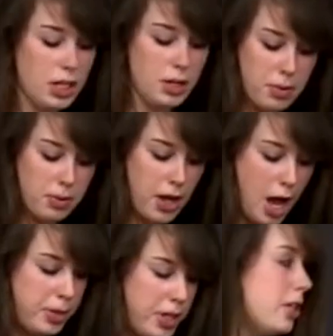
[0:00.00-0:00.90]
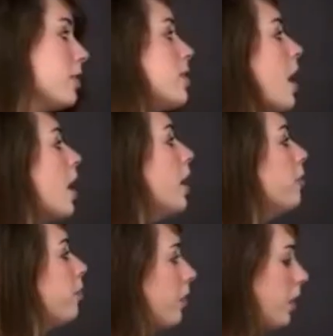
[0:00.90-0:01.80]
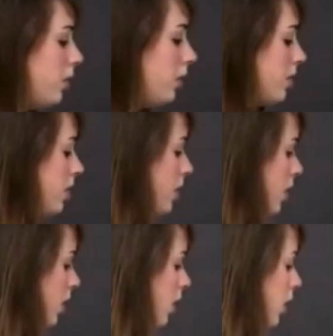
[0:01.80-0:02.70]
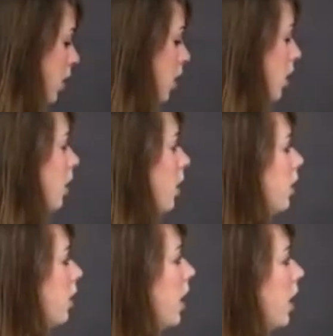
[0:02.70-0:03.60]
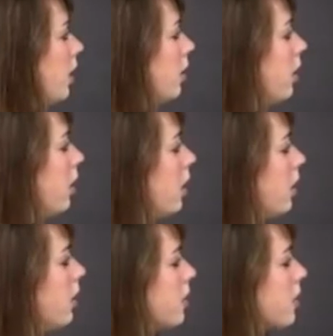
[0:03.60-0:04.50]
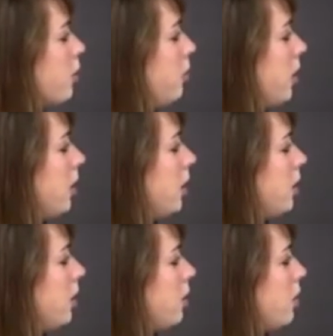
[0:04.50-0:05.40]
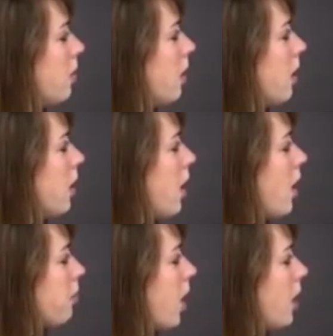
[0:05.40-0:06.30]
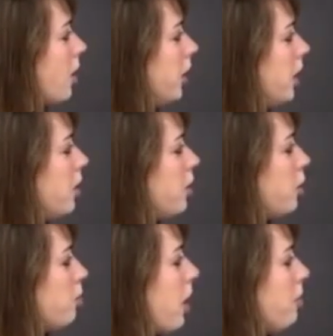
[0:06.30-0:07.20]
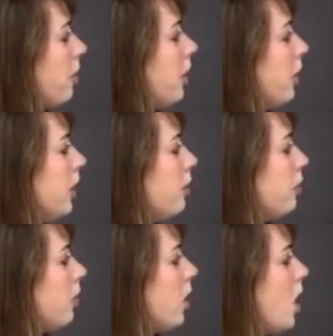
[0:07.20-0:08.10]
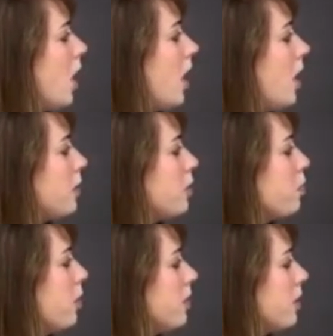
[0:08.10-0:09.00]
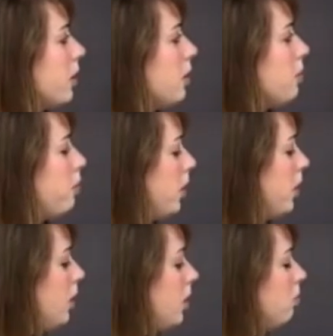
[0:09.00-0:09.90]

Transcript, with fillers: what will happen is that you can see here that this could be your um, cotyledon or your primary leaf, and this basically would be